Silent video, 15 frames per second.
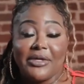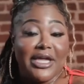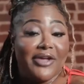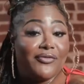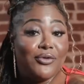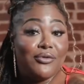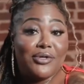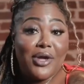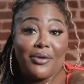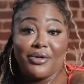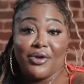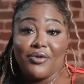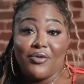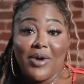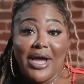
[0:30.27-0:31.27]
If you don't
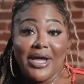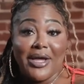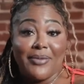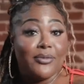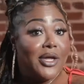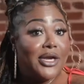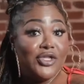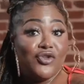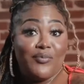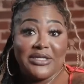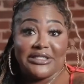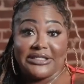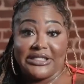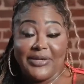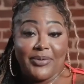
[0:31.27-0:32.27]
know who I am, honey, you've been
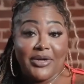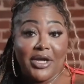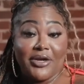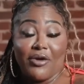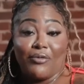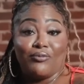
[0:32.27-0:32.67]
sleeping under a